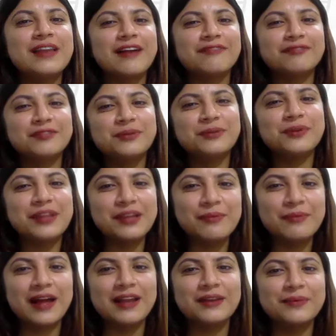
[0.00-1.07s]
will have to
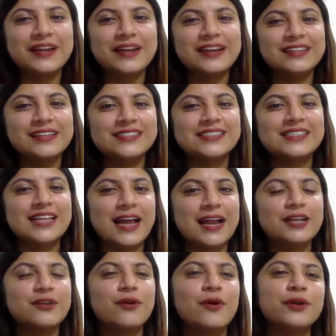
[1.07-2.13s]
reevaluate its
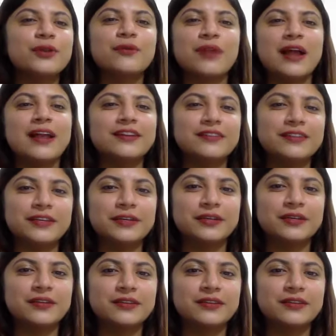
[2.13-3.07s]
stand on neutrality?